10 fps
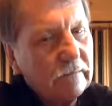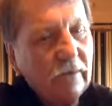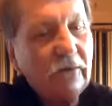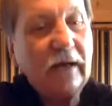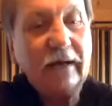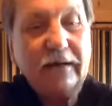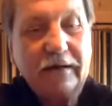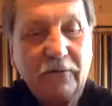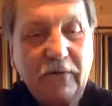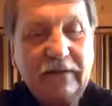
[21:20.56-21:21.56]
Okay,
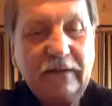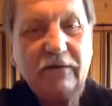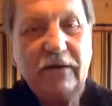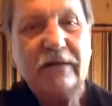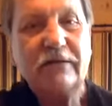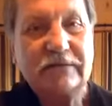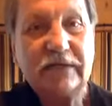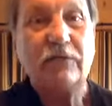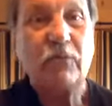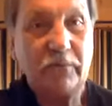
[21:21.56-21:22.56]
now right there, Neil
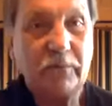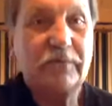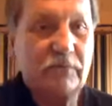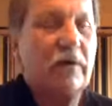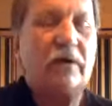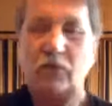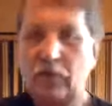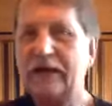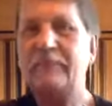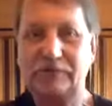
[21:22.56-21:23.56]
did what the
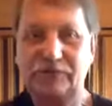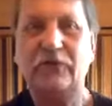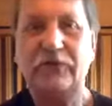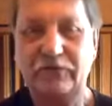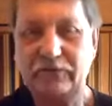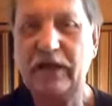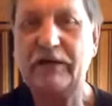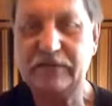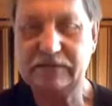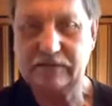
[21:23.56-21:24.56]
way I've been showing you. They
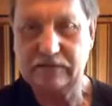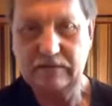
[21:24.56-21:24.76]
have this.